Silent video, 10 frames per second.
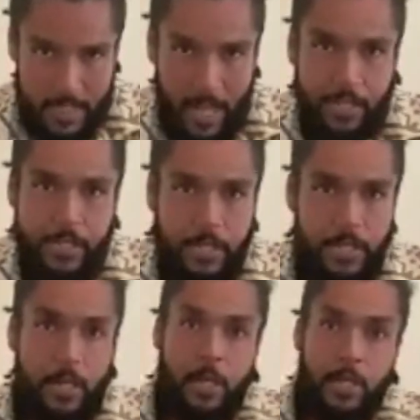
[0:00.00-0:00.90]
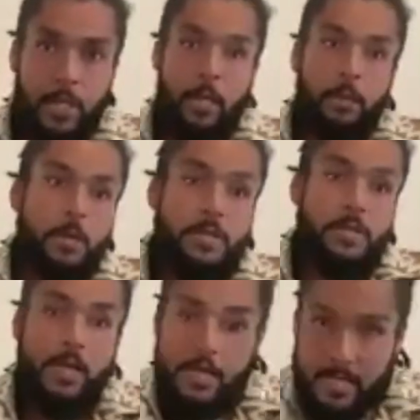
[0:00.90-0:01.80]
And actually,
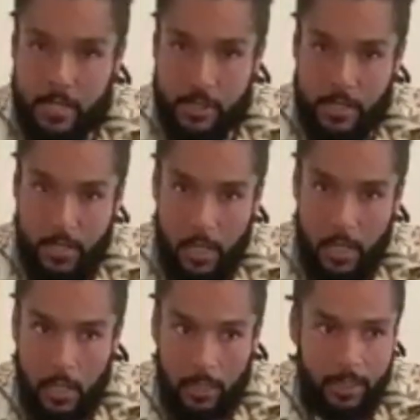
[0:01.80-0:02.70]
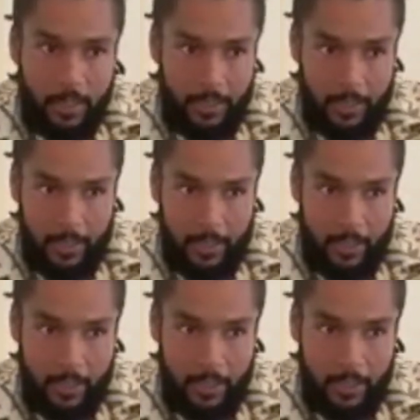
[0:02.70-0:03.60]
music is such a
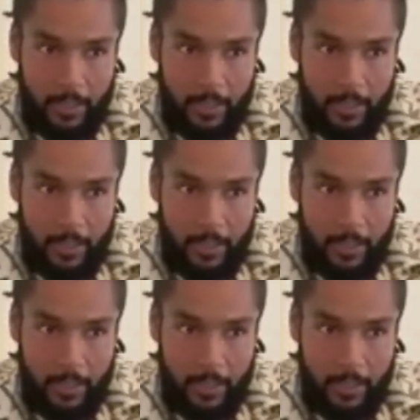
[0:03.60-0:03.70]
clear